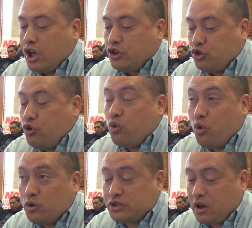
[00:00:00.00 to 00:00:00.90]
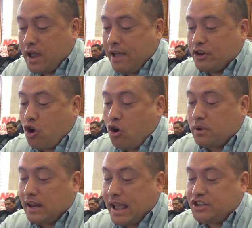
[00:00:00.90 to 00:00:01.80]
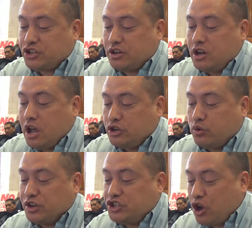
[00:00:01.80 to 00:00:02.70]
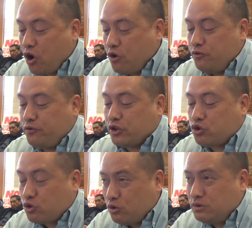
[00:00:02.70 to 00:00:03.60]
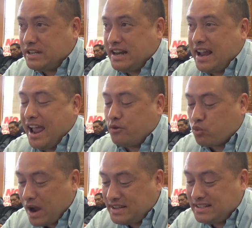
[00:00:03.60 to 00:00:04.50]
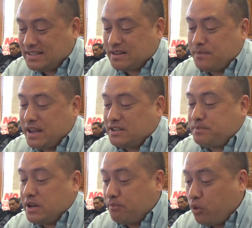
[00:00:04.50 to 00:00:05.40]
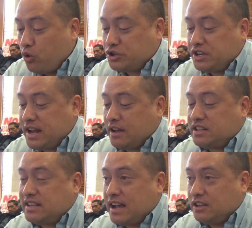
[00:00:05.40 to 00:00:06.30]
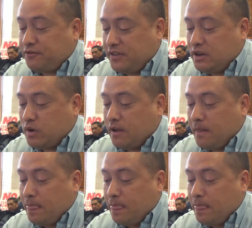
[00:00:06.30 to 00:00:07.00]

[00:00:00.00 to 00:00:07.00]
You also have an obligation to atone for the cruelty and racism that has been apportioned out to tangata whenua.